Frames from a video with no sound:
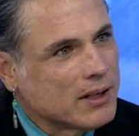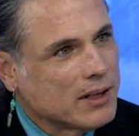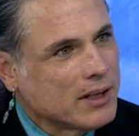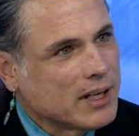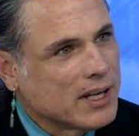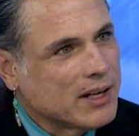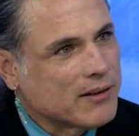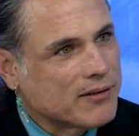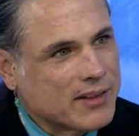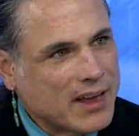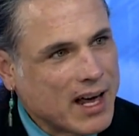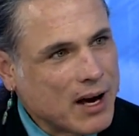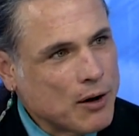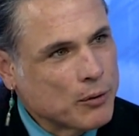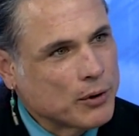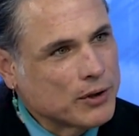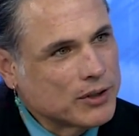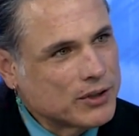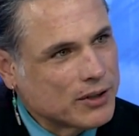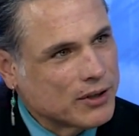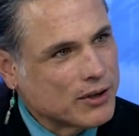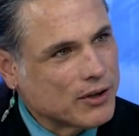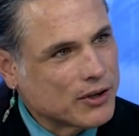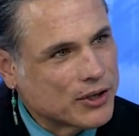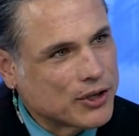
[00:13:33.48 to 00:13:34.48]
If that were
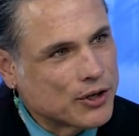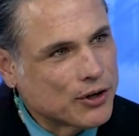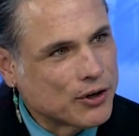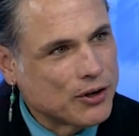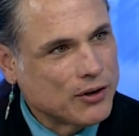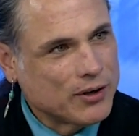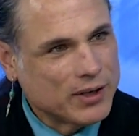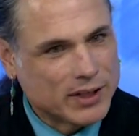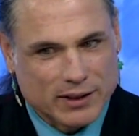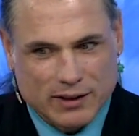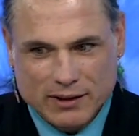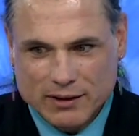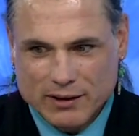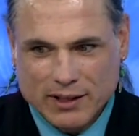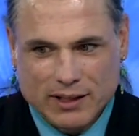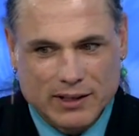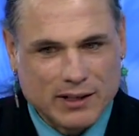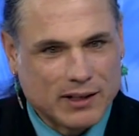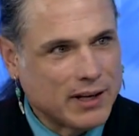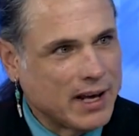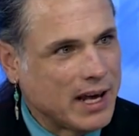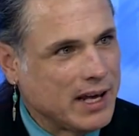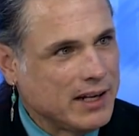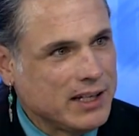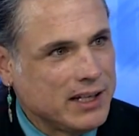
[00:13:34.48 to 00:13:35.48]
to occur
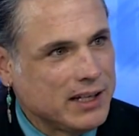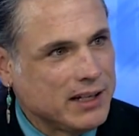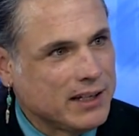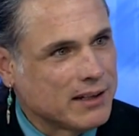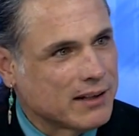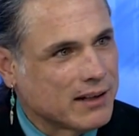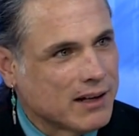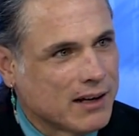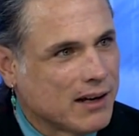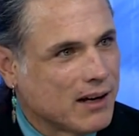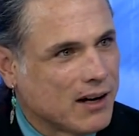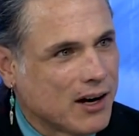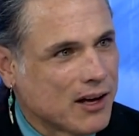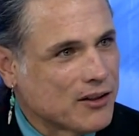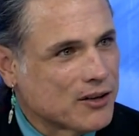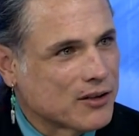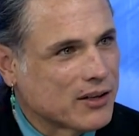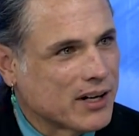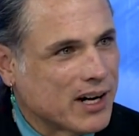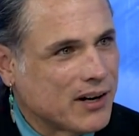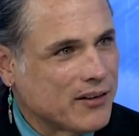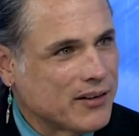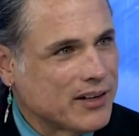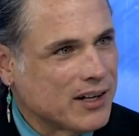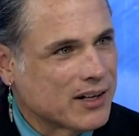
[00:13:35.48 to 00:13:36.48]
in any other
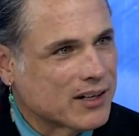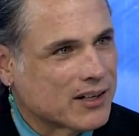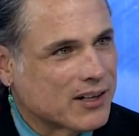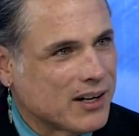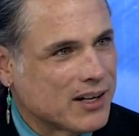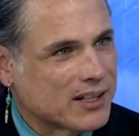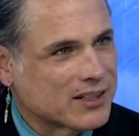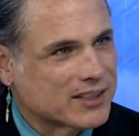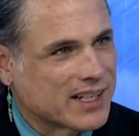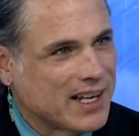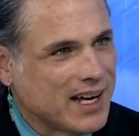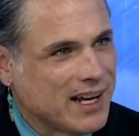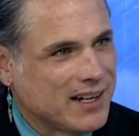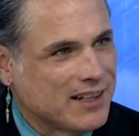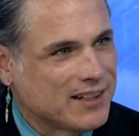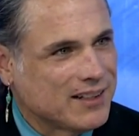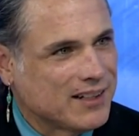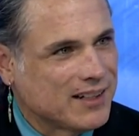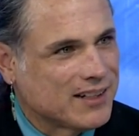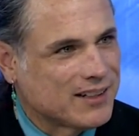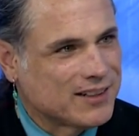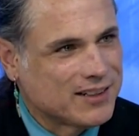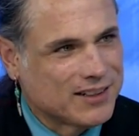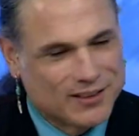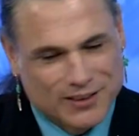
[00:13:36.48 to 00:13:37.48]
area across
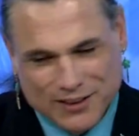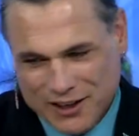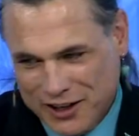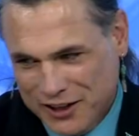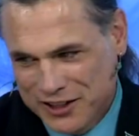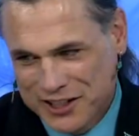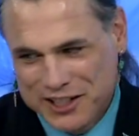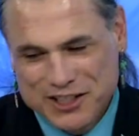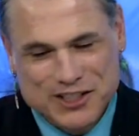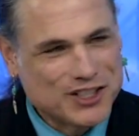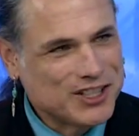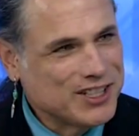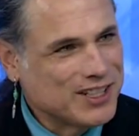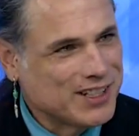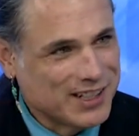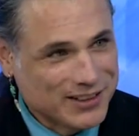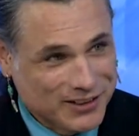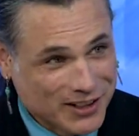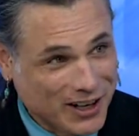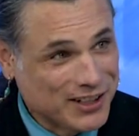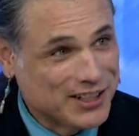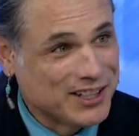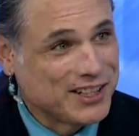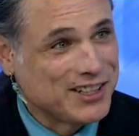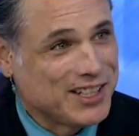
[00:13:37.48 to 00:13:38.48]
Canada and
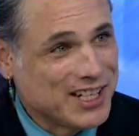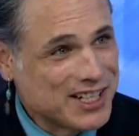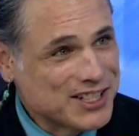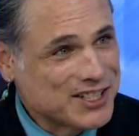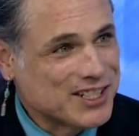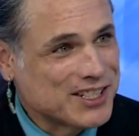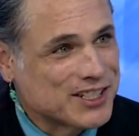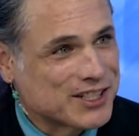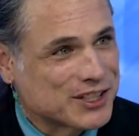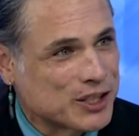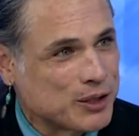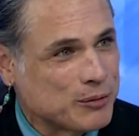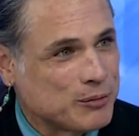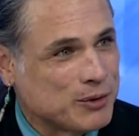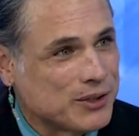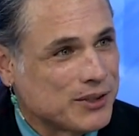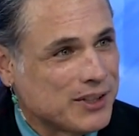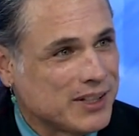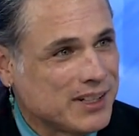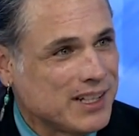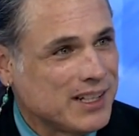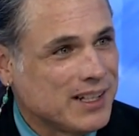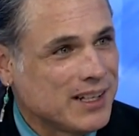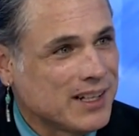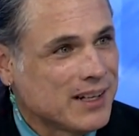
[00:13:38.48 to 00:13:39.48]
non-Indigenous
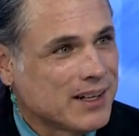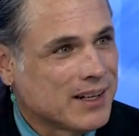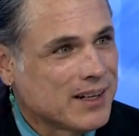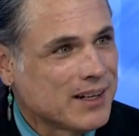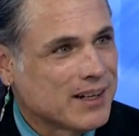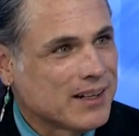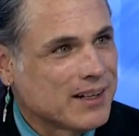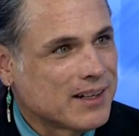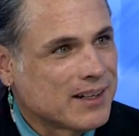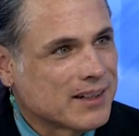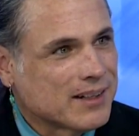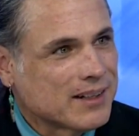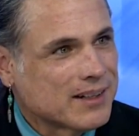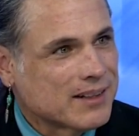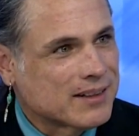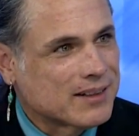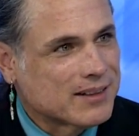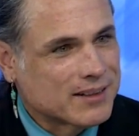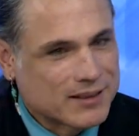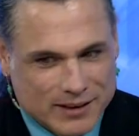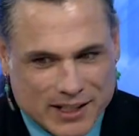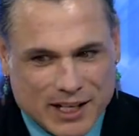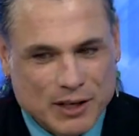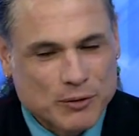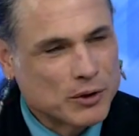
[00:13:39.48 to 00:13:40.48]
community,
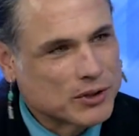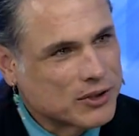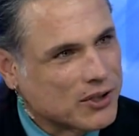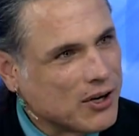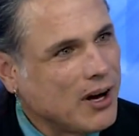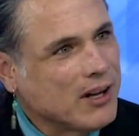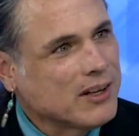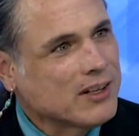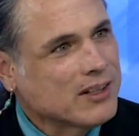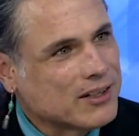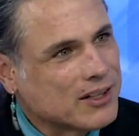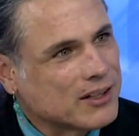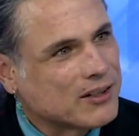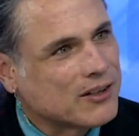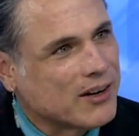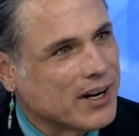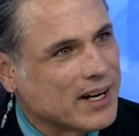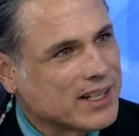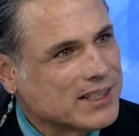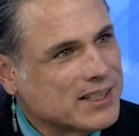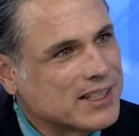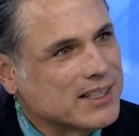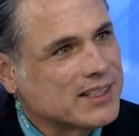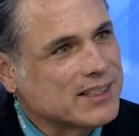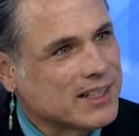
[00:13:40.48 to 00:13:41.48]
they would call it a
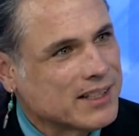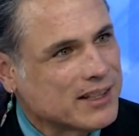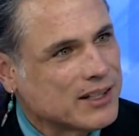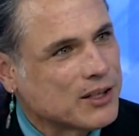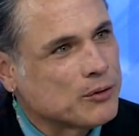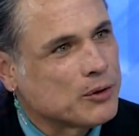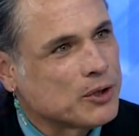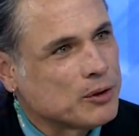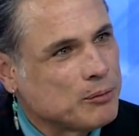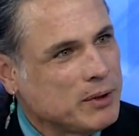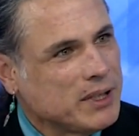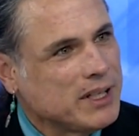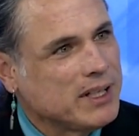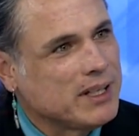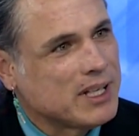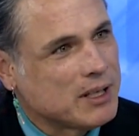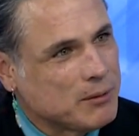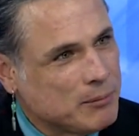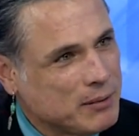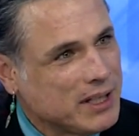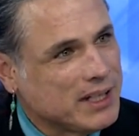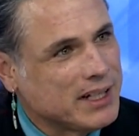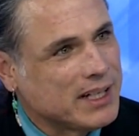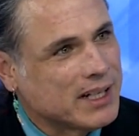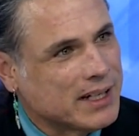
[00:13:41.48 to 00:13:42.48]
crisis and there would be
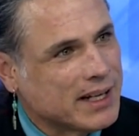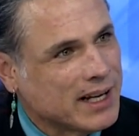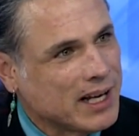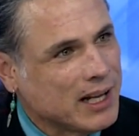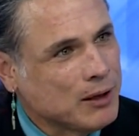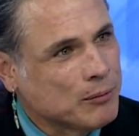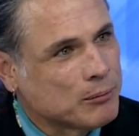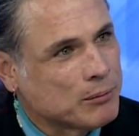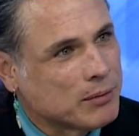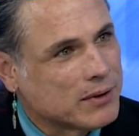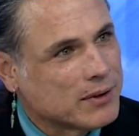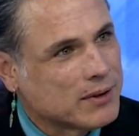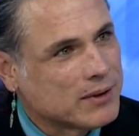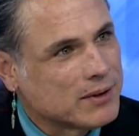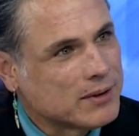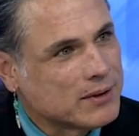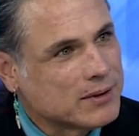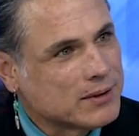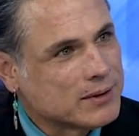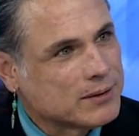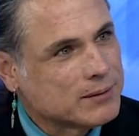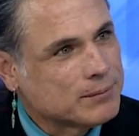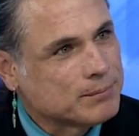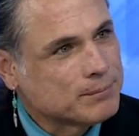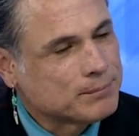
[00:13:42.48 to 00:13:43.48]
immediate help.
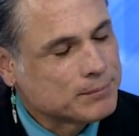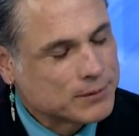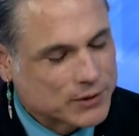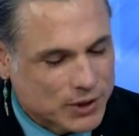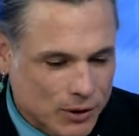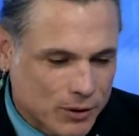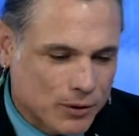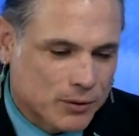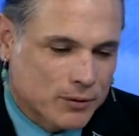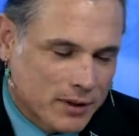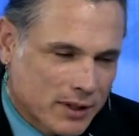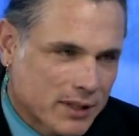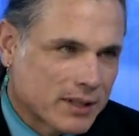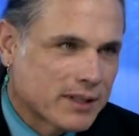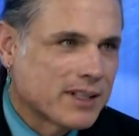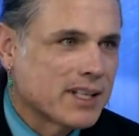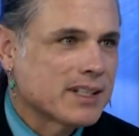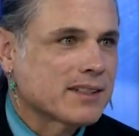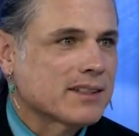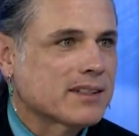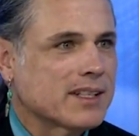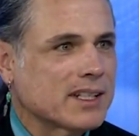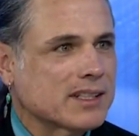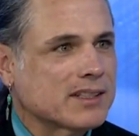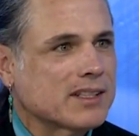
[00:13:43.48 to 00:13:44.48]
So
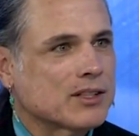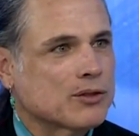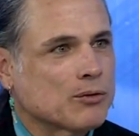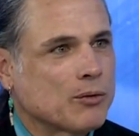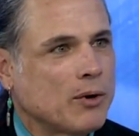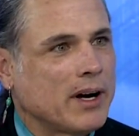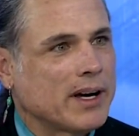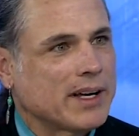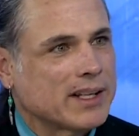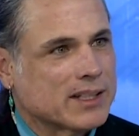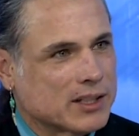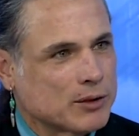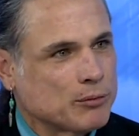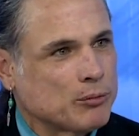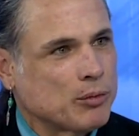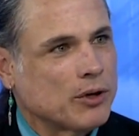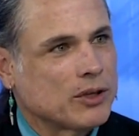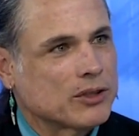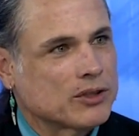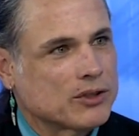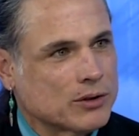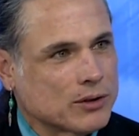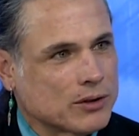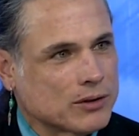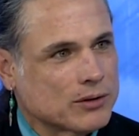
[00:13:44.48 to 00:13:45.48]
this is why it's
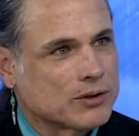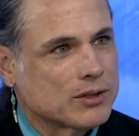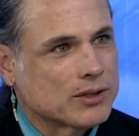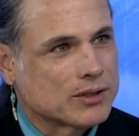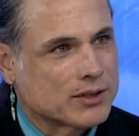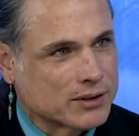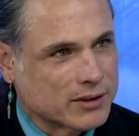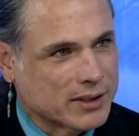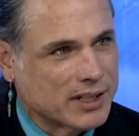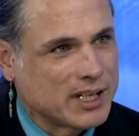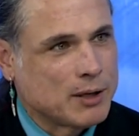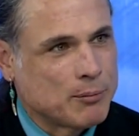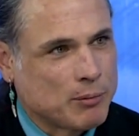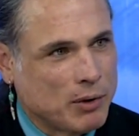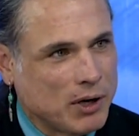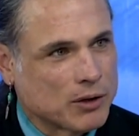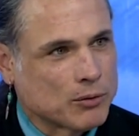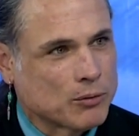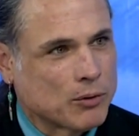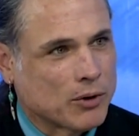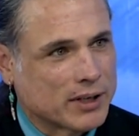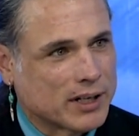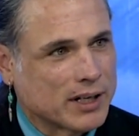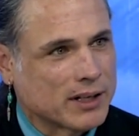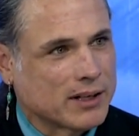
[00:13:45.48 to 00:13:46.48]
important to keep on
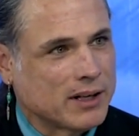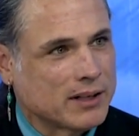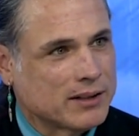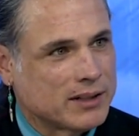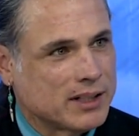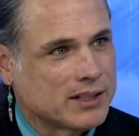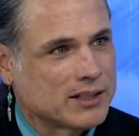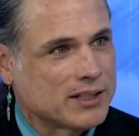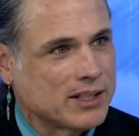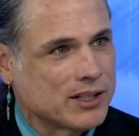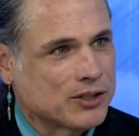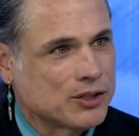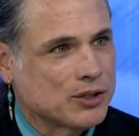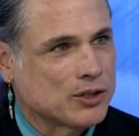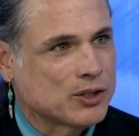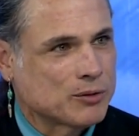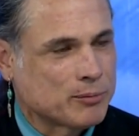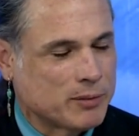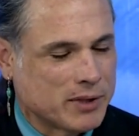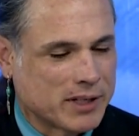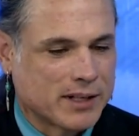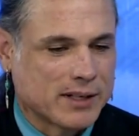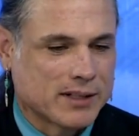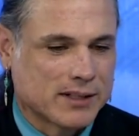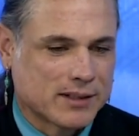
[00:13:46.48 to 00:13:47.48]
working on these issues,
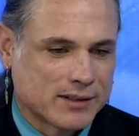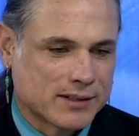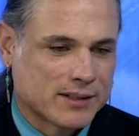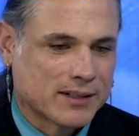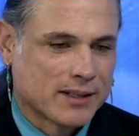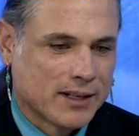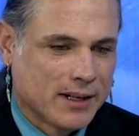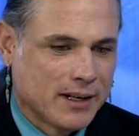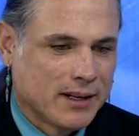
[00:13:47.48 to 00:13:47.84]
because